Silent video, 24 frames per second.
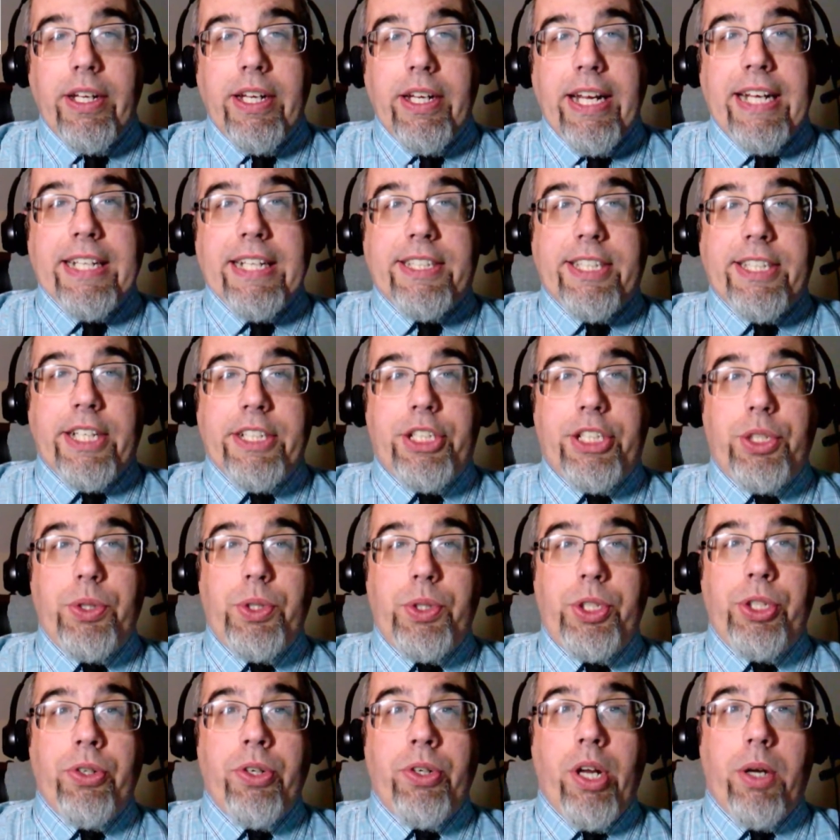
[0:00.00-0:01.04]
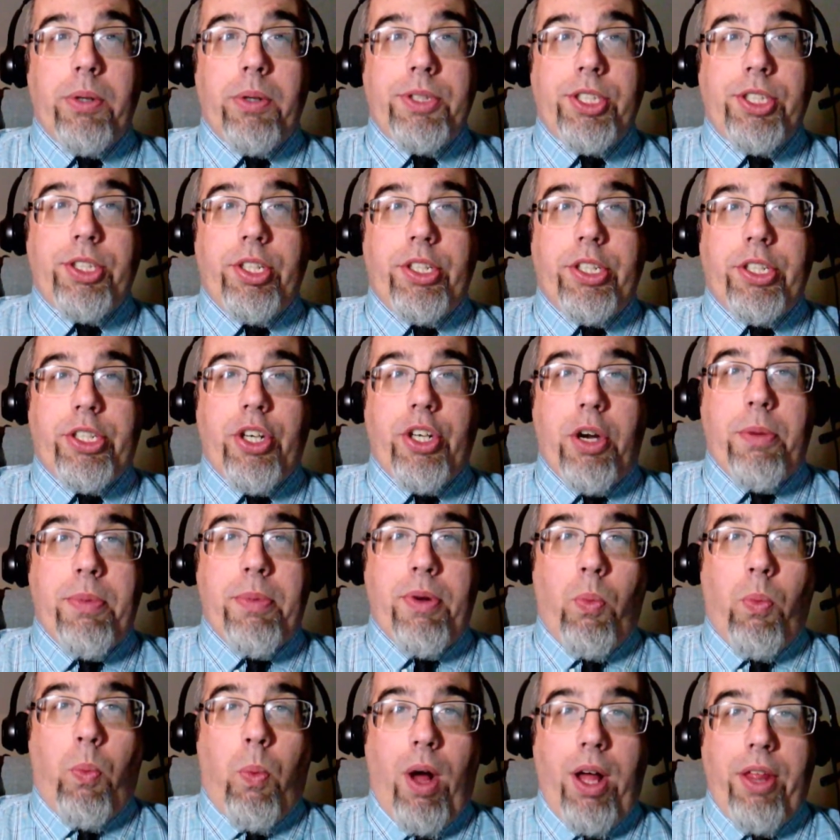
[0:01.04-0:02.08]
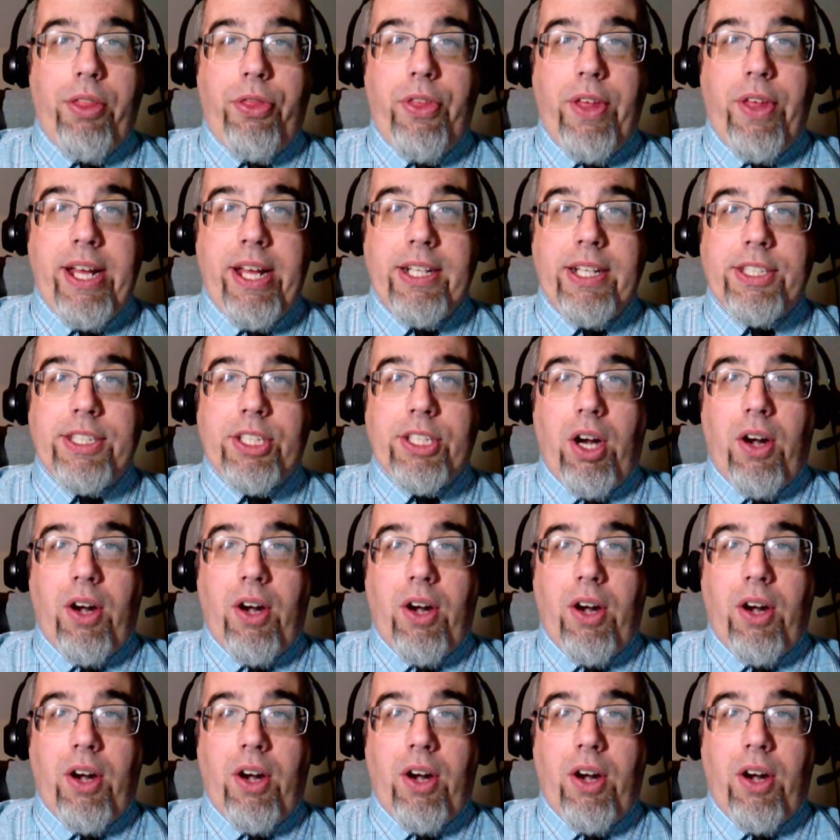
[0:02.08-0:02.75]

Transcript: It says use your notes to determine what things